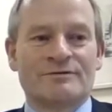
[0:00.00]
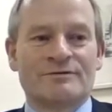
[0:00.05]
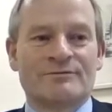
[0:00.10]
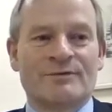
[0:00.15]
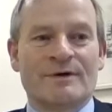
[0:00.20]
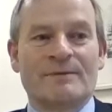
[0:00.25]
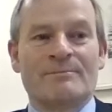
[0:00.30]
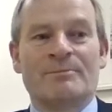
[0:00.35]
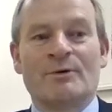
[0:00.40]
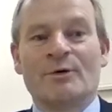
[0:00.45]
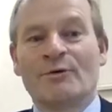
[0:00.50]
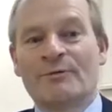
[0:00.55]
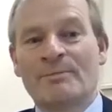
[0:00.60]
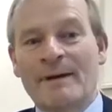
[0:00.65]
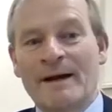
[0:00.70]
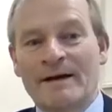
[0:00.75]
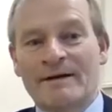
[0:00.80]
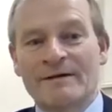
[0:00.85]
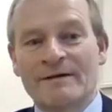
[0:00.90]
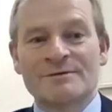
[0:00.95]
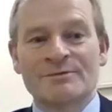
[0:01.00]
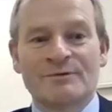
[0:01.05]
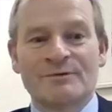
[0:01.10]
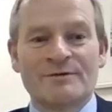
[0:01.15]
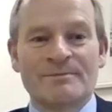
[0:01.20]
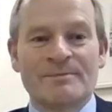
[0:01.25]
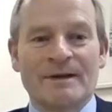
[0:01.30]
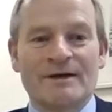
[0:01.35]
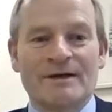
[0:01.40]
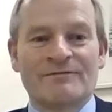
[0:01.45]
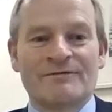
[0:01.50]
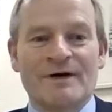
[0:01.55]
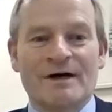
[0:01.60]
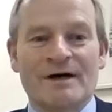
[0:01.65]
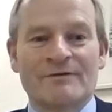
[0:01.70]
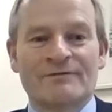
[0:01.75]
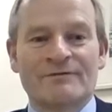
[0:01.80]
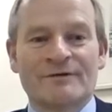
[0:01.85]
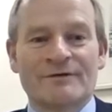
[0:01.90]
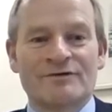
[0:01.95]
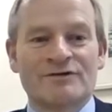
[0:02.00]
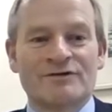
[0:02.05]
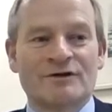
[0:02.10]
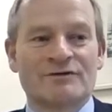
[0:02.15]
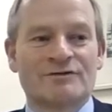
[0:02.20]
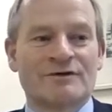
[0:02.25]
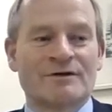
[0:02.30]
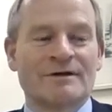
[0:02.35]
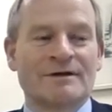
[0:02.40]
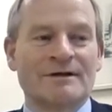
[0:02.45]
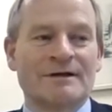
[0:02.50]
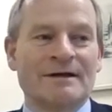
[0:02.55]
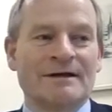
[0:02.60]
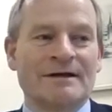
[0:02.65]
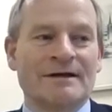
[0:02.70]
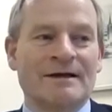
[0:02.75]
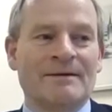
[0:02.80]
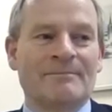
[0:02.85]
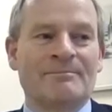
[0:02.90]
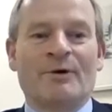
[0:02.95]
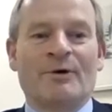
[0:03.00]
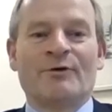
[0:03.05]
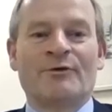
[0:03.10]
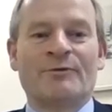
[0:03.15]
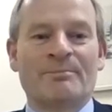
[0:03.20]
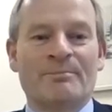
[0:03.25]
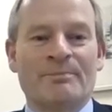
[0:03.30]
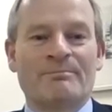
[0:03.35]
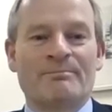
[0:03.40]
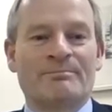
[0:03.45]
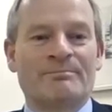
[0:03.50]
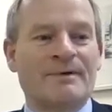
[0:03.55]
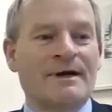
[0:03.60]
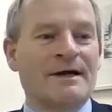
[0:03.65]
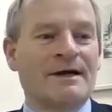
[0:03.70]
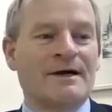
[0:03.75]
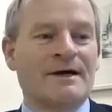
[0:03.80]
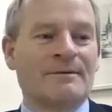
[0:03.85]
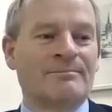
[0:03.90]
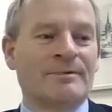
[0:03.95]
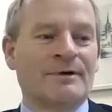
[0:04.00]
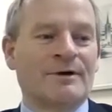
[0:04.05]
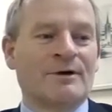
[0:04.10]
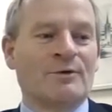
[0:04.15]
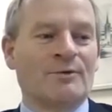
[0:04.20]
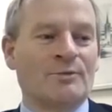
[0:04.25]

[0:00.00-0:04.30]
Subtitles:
where both parents would have been involved with the children, and post-breakup,